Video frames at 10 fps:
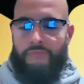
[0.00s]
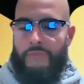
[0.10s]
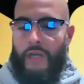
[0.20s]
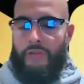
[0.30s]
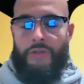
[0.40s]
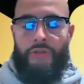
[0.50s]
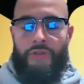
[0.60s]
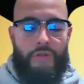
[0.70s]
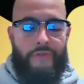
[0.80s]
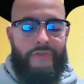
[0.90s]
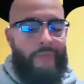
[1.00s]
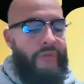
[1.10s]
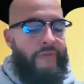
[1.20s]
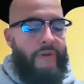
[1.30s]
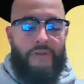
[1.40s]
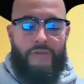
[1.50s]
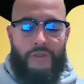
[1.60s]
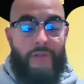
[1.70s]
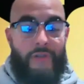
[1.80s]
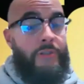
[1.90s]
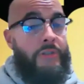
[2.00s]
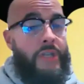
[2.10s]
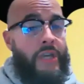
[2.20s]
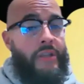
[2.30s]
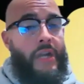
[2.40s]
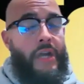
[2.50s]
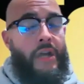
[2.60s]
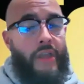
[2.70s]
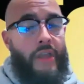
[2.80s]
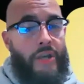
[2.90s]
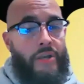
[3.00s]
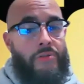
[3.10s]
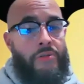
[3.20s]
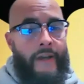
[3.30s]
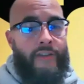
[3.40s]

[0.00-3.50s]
knocked on the door of some of the folks with WEA that I knew.